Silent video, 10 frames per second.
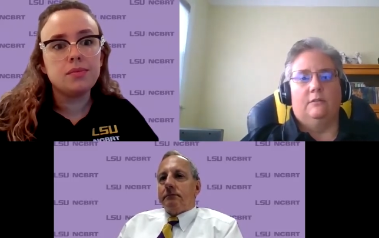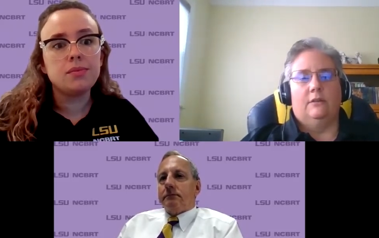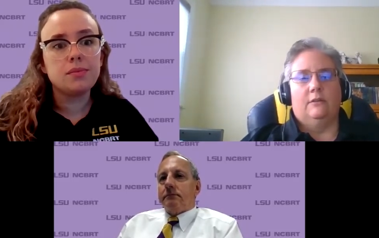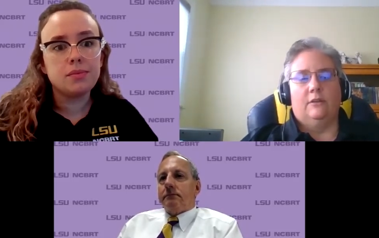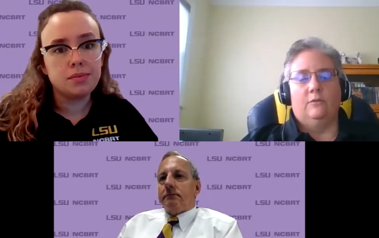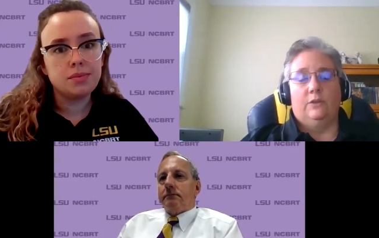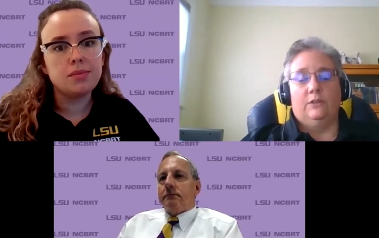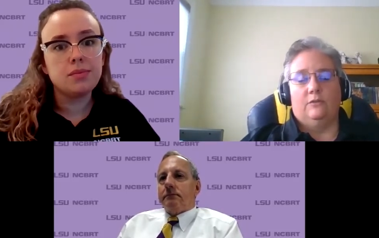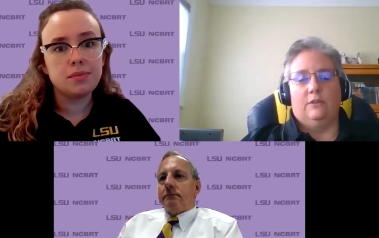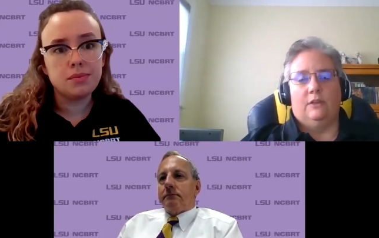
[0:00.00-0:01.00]
Speaker 1: Uh, and we
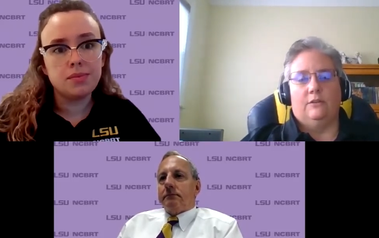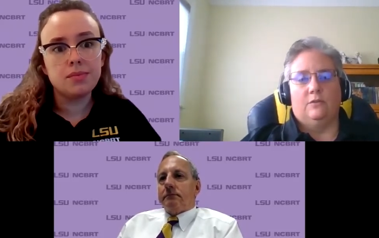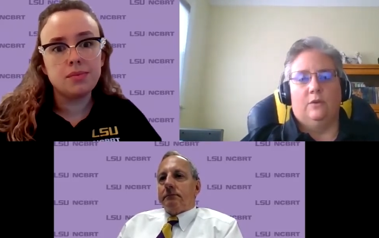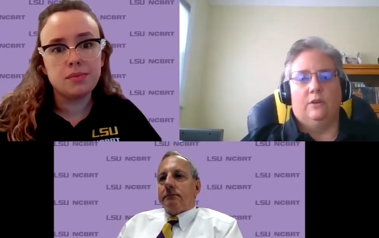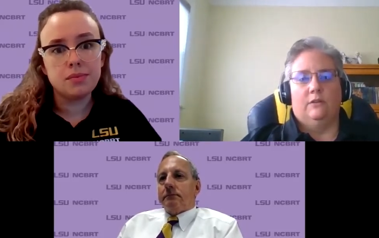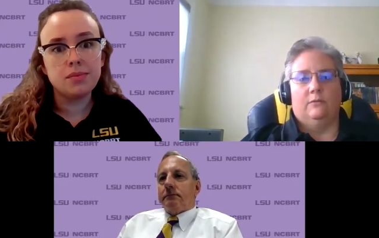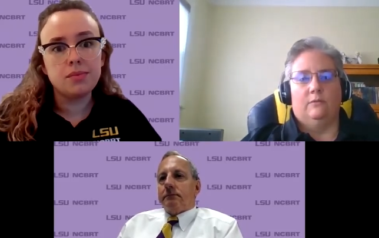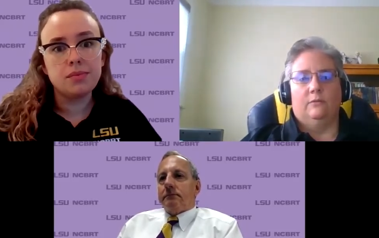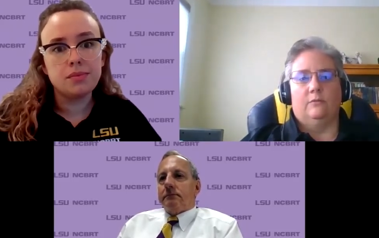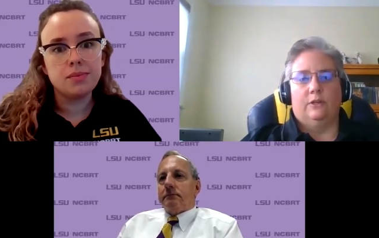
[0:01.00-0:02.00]
do that as
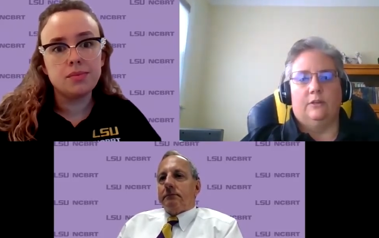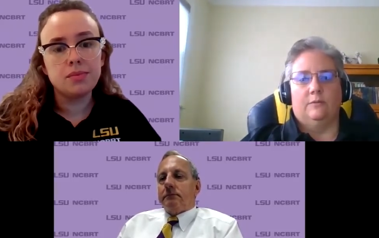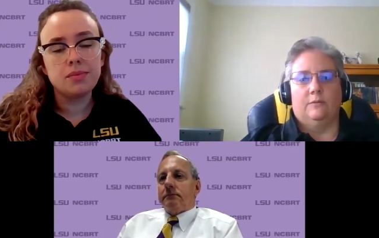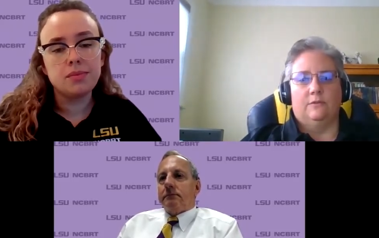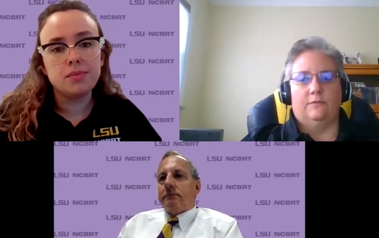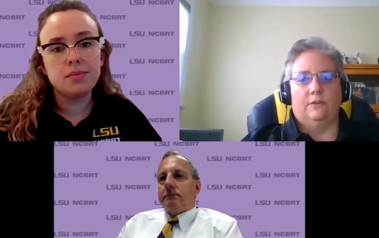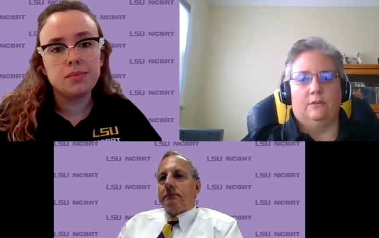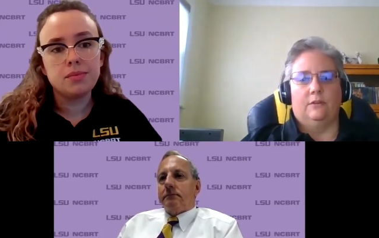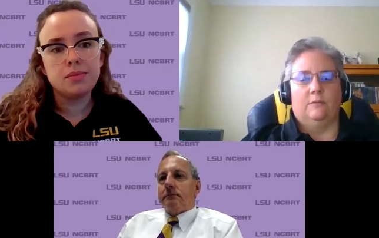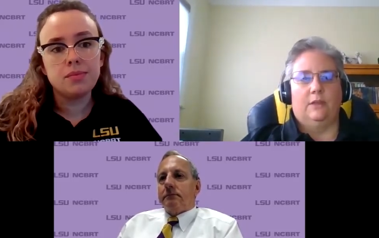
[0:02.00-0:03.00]
well when it comes to
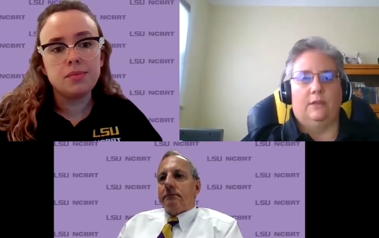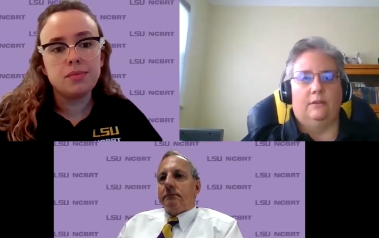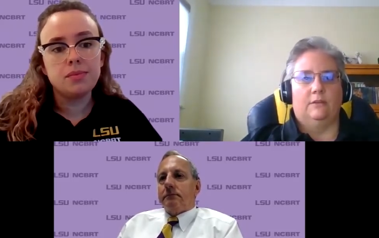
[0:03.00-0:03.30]
field command